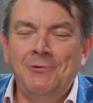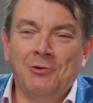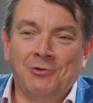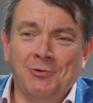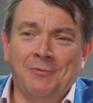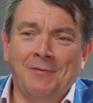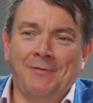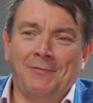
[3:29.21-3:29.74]

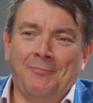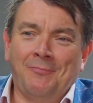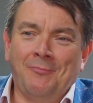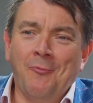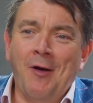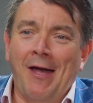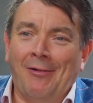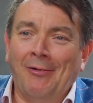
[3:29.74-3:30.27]
Not always
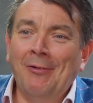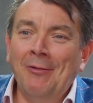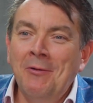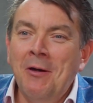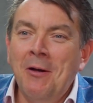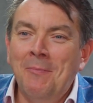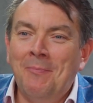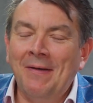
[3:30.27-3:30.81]
well,
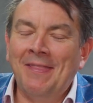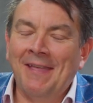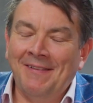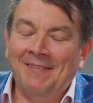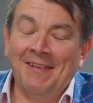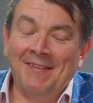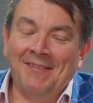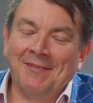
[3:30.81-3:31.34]
but they
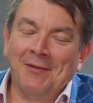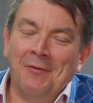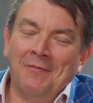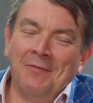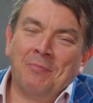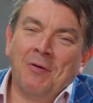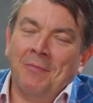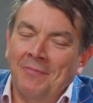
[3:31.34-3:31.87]
did
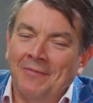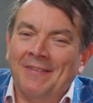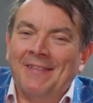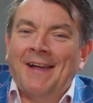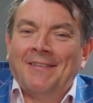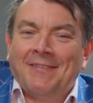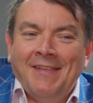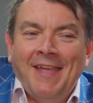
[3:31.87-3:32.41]
solve the problems, and
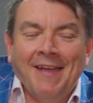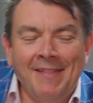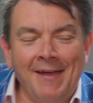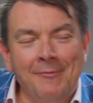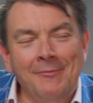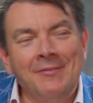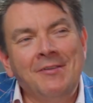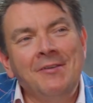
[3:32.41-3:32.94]

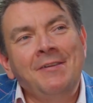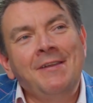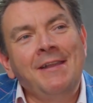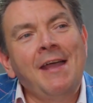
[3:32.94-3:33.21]
that was good.